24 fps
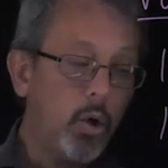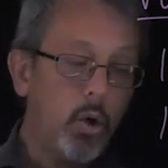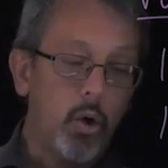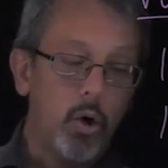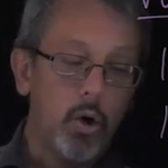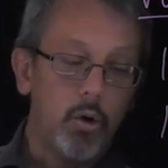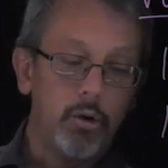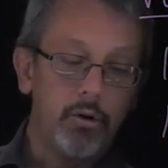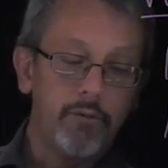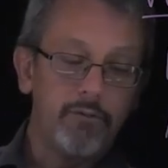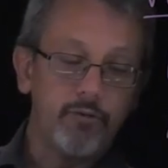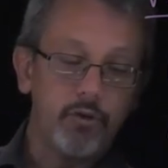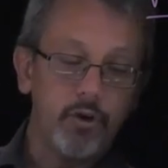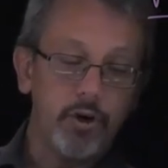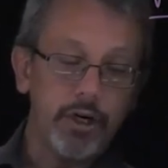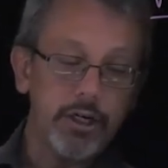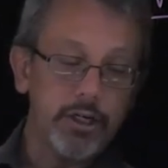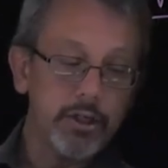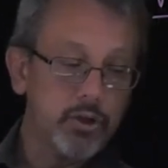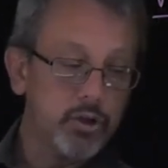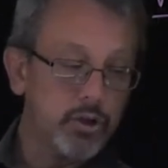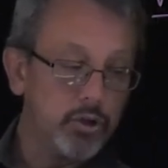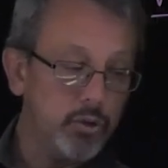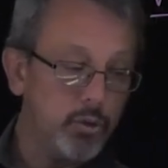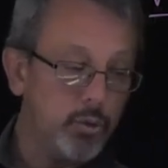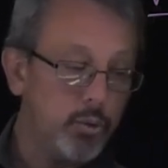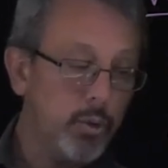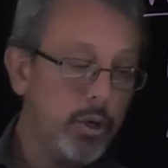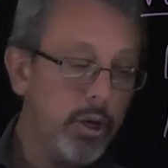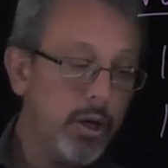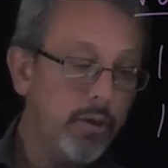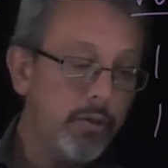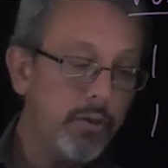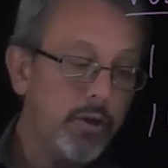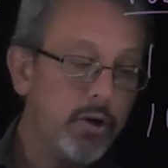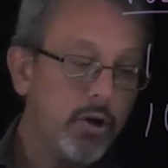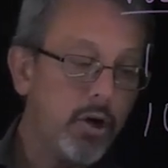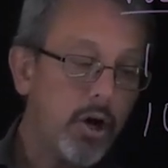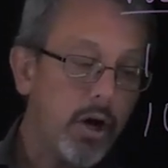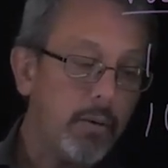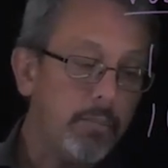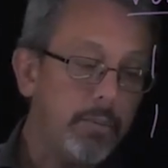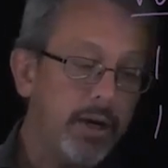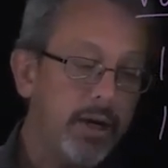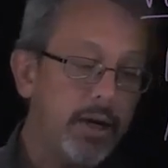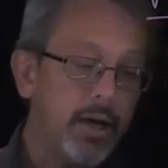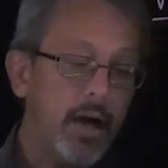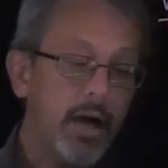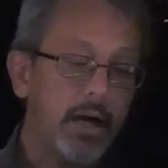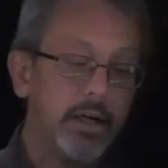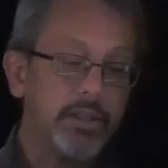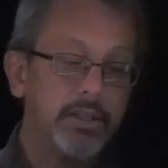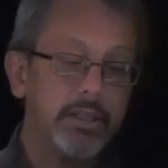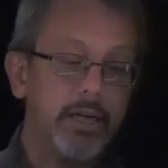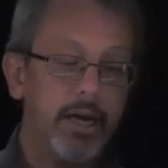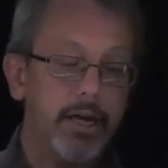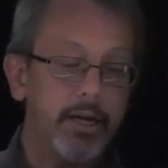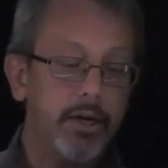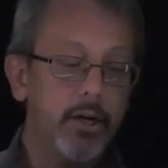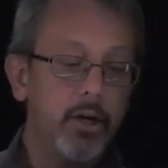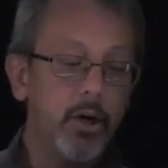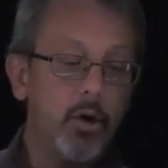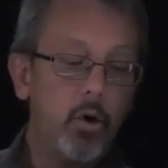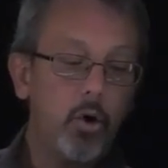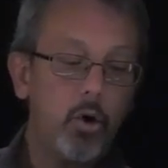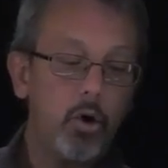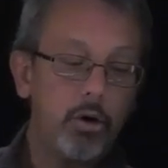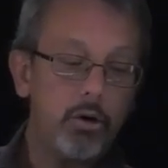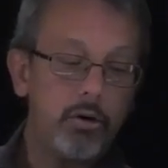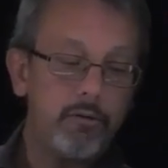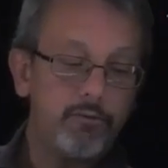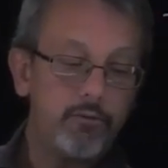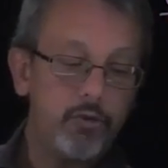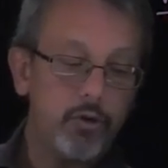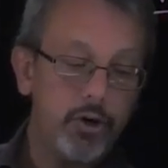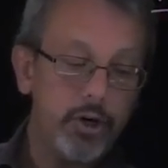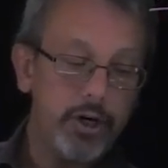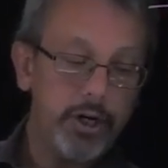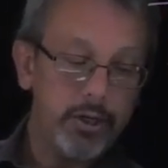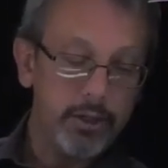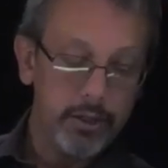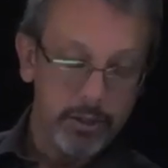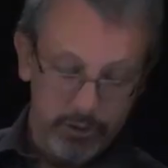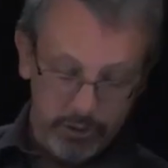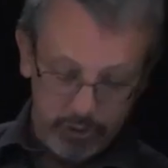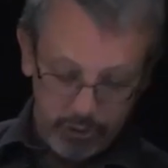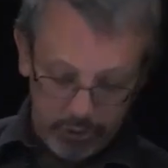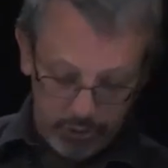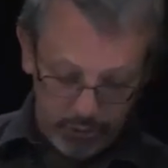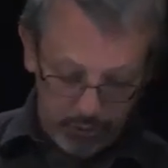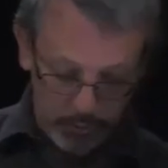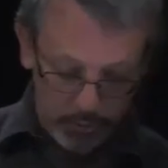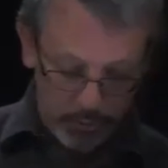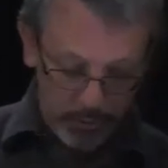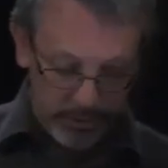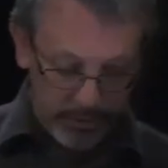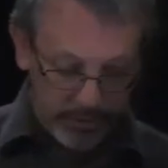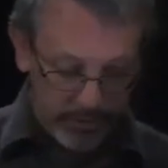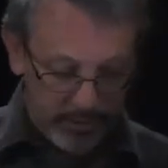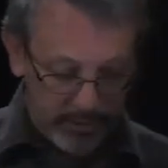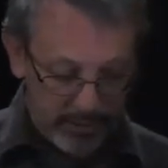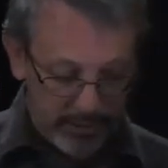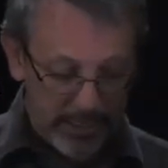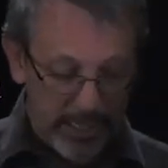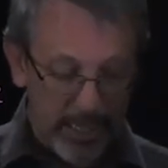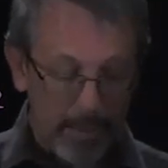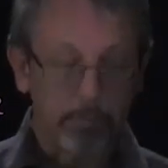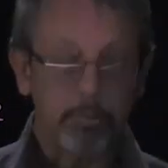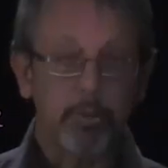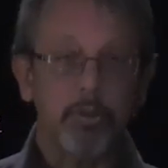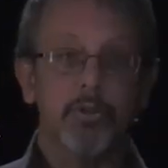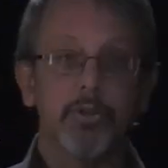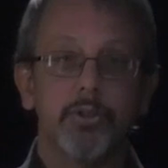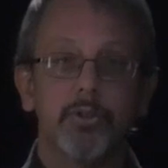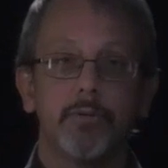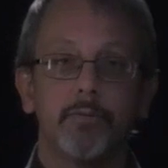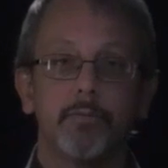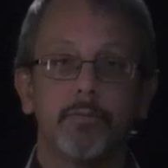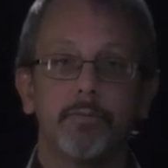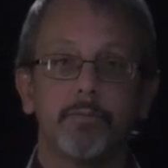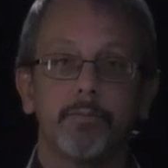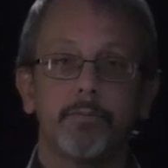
or referring to the carbon dioxide, or referring to the apples.